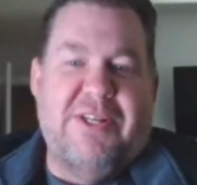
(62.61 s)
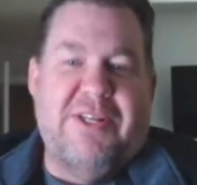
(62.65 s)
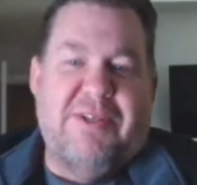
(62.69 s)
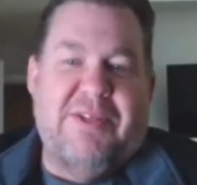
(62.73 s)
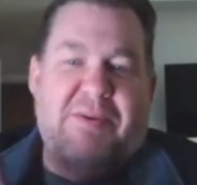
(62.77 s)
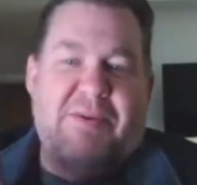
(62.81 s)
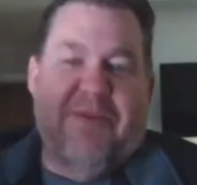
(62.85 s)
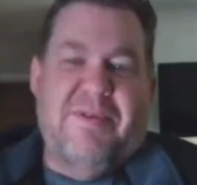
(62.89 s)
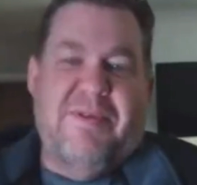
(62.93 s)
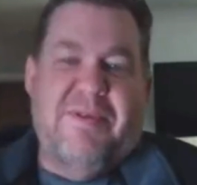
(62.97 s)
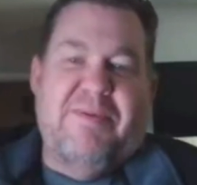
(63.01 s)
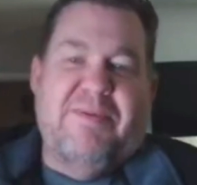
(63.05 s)

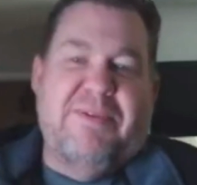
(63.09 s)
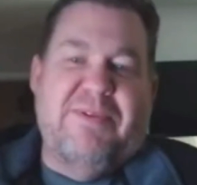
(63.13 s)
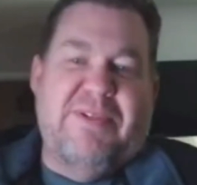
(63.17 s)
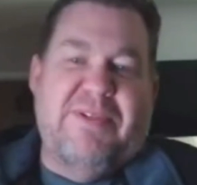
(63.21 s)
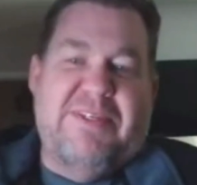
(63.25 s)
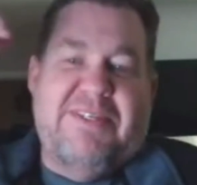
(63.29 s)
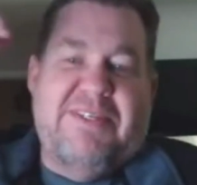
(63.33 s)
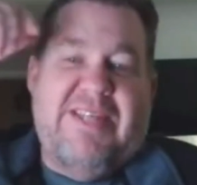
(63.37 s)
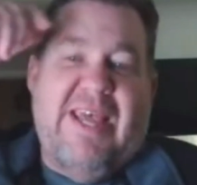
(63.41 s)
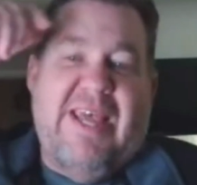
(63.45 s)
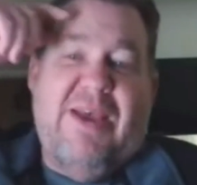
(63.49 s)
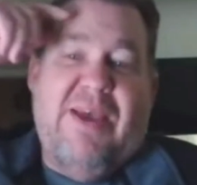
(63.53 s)
The
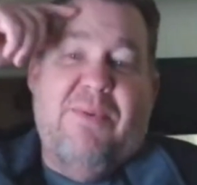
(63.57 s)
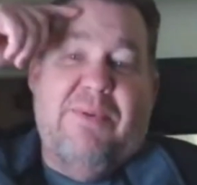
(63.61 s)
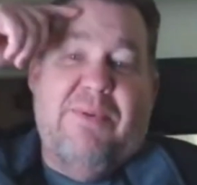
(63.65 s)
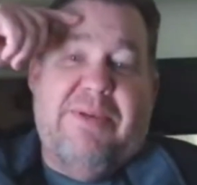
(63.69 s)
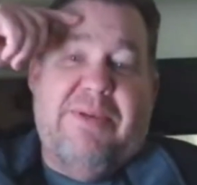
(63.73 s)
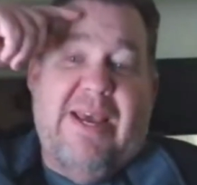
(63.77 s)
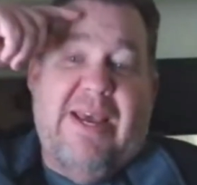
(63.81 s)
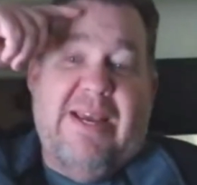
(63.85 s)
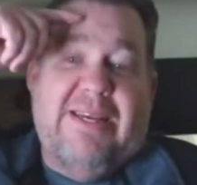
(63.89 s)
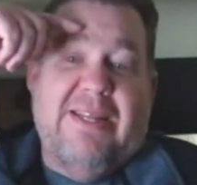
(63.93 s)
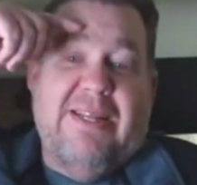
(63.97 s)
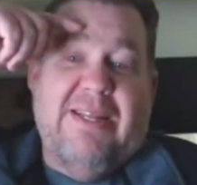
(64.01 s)
state would
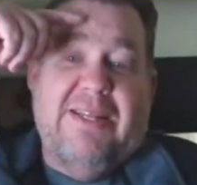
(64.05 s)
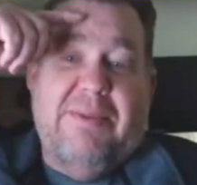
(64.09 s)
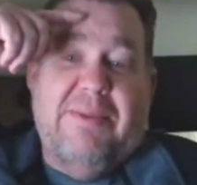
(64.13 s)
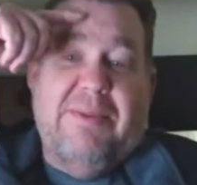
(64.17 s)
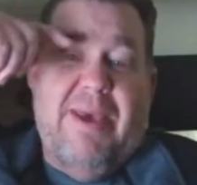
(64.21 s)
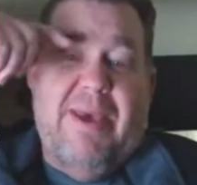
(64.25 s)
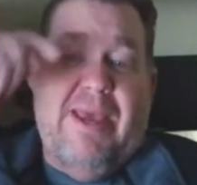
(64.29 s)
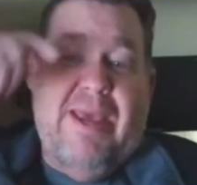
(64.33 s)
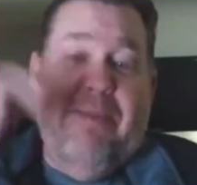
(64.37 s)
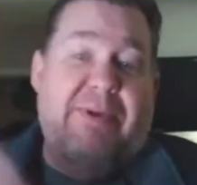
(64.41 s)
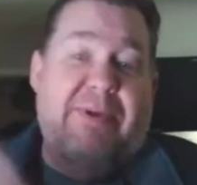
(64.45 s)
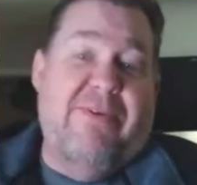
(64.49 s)
technically
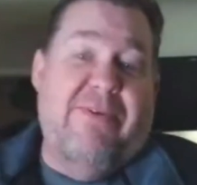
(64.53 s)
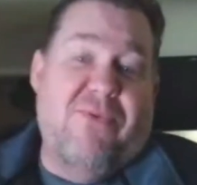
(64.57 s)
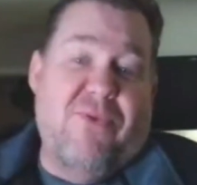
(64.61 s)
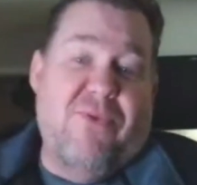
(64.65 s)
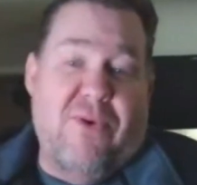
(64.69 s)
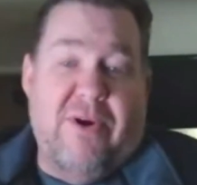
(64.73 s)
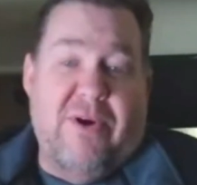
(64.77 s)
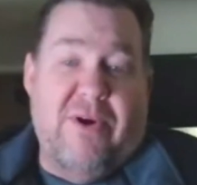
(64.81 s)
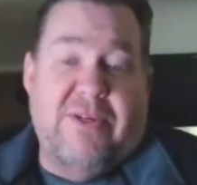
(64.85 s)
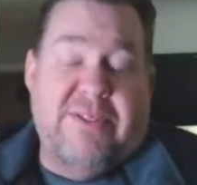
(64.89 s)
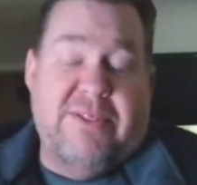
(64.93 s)
pay me for it.